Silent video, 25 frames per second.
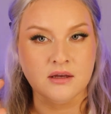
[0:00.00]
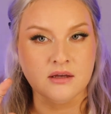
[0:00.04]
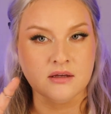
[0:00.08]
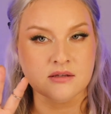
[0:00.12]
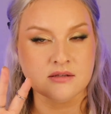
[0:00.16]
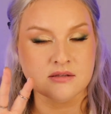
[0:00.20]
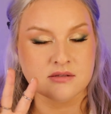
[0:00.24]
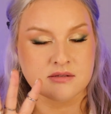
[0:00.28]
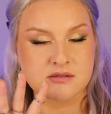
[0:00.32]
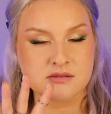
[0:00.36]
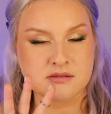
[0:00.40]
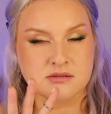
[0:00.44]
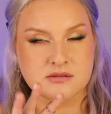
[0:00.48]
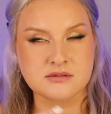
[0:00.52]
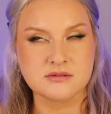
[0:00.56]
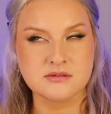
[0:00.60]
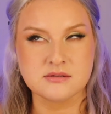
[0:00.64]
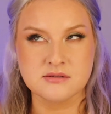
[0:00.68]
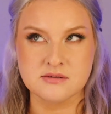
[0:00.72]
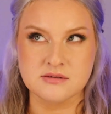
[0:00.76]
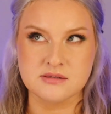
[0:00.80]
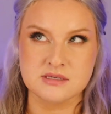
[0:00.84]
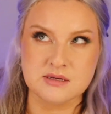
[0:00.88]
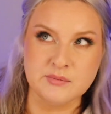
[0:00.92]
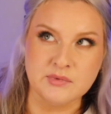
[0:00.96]

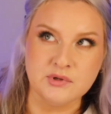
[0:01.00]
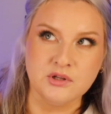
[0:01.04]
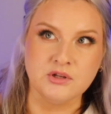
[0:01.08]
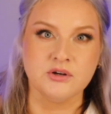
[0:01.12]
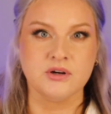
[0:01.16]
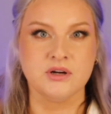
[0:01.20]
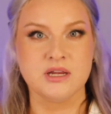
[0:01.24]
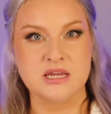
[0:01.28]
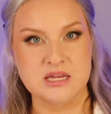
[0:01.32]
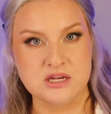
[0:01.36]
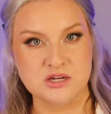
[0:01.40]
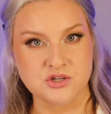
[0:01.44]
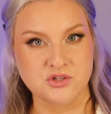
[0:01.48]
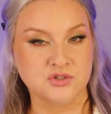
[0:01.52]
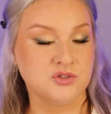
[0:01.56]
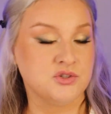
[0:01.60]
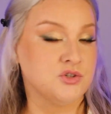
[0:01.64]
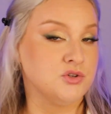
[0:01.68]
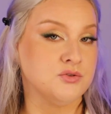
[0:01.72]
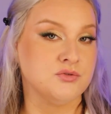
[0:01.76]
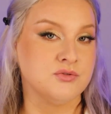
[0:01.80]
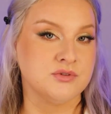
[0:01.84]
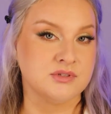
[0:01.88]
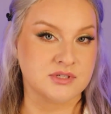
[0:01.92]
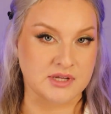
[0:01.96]
similar-ish
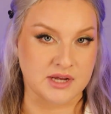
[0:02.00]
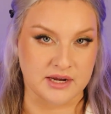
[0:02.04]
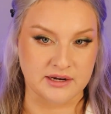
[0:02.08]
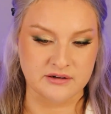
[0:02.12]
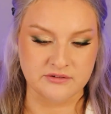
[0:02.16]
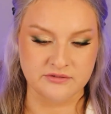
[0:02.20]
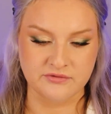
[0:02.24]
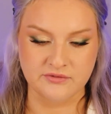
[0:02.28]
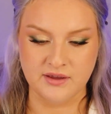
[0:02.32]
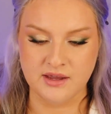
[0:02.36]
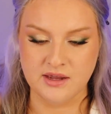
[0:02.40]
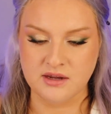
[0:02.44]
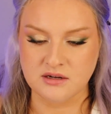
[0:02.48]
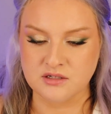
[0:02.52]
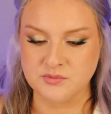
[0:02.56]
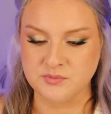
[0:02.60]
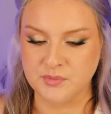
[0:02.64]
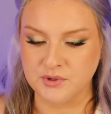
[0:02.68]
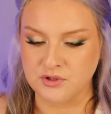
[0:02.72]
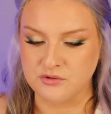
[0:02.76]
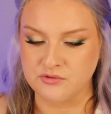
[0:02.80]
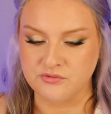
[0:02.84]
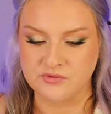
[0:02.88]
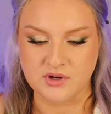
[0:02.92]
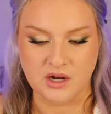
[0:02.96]
to Side Effect, but
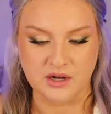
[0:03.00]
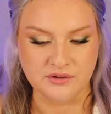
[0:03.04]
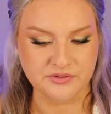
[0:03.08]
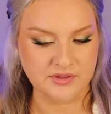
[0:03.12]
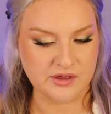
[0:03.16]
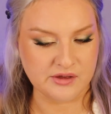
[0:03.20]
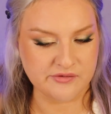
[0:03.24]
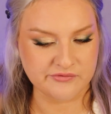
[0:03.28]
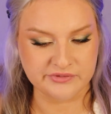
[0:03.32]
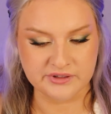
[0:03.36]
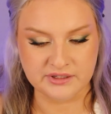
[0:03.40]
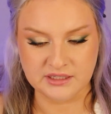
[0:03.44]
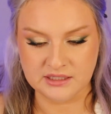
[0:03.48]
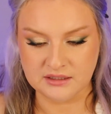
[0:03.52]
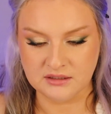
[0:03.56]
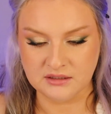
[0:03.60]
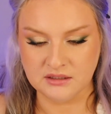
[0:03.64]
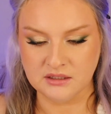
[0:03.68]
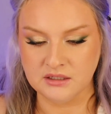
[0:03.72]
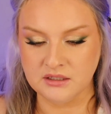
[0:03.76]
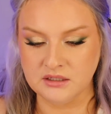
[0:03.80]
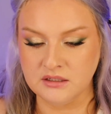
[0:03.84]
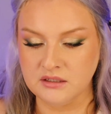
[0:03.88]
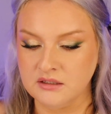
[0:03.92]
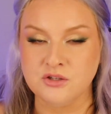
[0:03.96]
you've got that
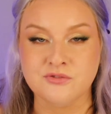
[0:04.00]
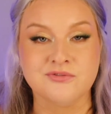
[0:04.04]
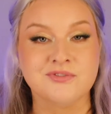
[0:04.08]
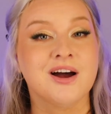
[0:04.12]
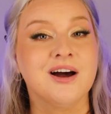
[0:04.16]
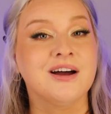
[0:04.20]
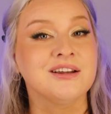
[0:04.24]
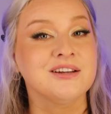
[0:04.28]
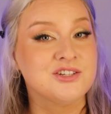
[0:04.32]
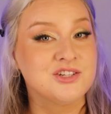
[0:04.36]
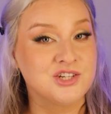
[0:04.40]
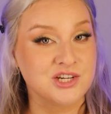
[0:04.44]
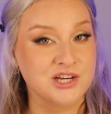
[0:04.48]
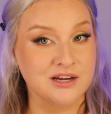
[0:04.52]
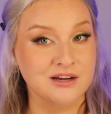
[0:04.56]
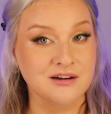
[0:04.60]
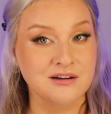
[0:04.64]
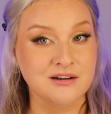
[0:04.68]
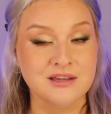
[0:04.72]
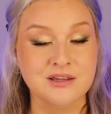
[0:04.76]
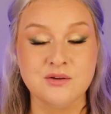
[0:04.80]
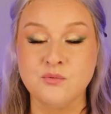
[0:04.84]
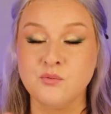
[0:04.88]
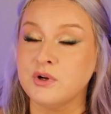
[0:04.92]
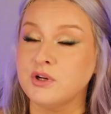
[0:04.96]
vanilla, you've got
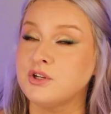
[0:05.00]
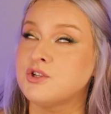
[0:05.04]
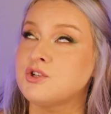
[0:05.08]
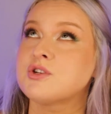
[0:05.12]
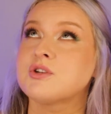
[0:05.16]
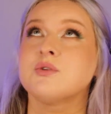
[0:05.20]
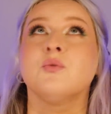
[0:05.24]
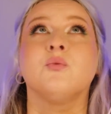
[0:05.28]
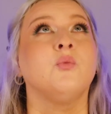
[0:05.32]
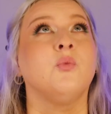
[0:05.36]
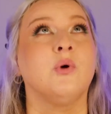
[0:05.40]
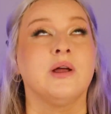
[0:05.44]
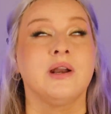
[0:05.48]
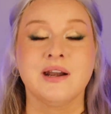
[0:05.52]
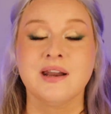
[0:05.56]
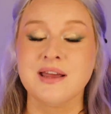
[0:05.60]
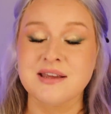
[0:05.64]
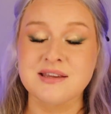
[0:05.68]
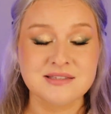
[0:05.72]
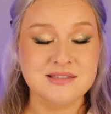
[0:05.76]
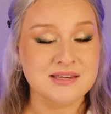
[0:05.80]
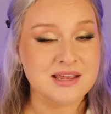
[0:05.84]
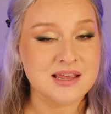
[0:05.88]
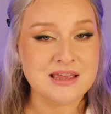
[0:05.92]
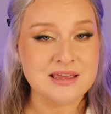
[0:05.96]
cherry, which, what did I
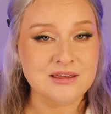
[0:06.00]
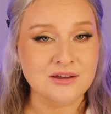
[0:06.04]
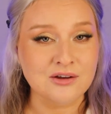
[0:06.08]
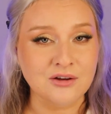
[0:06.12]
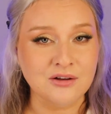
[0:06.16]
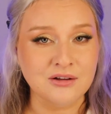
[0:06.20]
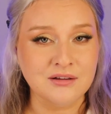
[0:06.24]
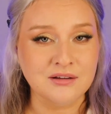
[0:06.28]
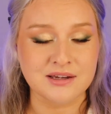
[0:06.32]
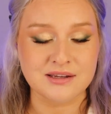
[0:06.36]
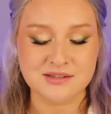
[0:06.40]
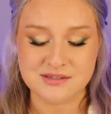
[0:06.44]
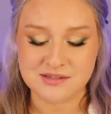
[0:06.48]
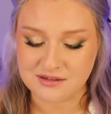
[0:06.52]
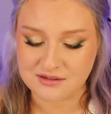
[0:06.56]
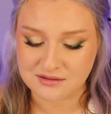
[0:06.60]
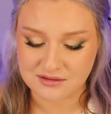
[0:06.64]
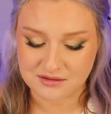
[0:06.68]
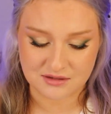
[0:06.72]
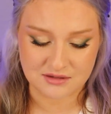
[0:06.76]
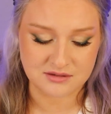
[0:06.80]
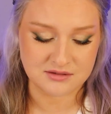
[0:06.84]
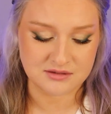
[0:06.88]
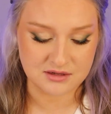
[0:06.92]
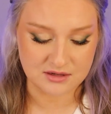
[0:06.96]
say, y'all? I said
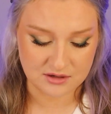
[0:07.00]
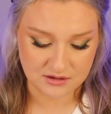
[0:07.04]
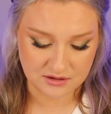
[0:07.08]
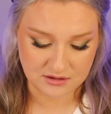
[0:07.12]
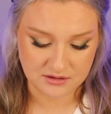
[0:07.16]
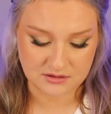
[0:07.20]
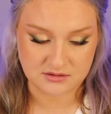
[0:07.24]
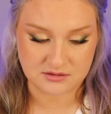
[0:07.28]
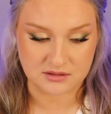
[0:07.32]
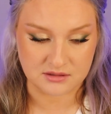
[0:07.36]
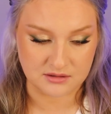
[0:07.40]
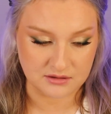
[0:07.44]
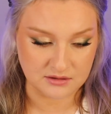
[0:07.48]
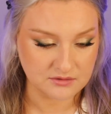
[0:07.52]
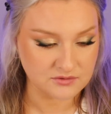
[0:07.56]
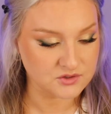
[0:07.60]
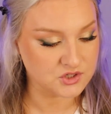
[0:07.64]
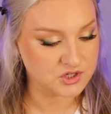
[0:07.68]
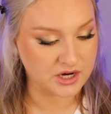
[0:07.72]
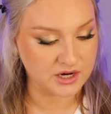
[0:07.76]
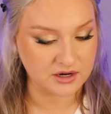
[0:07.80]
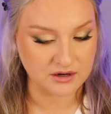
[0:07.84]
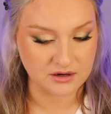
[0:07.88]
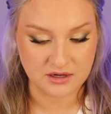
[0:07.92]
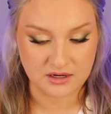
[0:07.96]
this year is the year of
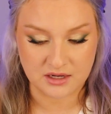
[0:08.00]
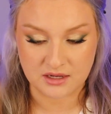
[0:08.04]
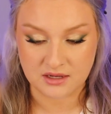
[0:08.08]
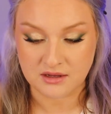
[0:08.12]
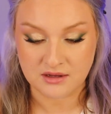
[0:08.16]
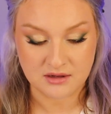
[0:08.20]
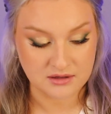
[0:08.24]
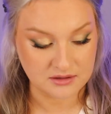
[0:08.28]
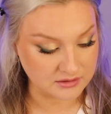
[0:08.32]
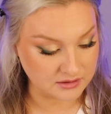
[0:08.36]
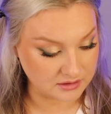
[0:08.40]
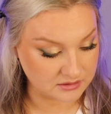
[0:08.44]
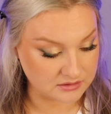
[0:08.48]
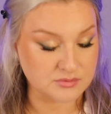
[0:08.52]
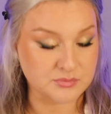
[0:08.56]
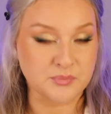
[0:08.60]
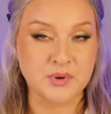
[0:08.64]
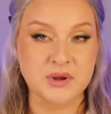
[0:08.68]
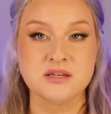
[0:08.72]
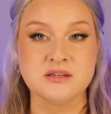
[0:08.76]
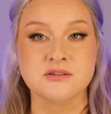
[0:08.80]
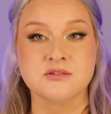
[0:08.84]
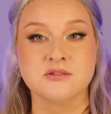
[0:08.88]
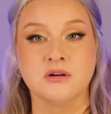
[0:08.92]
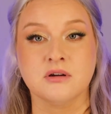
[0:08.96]
cherry. That's
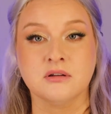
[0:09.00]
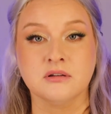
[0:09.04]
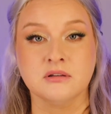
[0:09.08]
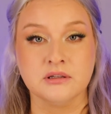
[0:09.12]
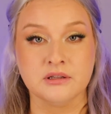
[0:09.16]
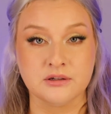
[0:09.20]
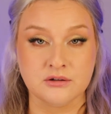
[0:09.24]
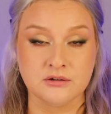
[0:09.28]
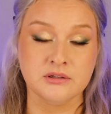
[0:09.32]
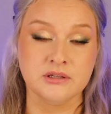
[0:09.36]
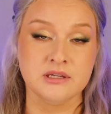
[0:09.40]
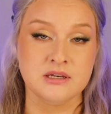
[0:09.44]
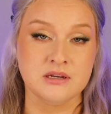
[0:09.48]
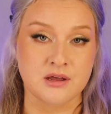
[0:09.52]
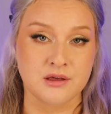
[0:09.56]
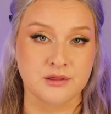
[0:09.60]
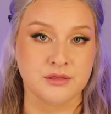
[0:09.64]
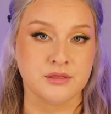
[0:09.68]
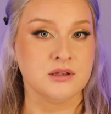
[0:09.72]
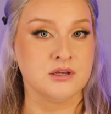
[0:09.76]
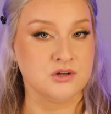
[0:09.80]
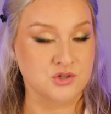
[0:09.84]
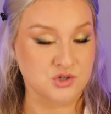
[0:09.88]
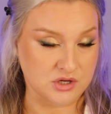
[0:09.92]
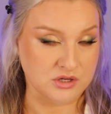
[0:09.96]
based on literally
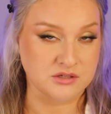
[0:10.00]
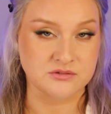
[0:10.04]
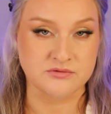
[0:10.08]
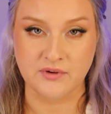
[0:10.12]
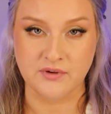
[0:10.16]
nothing, just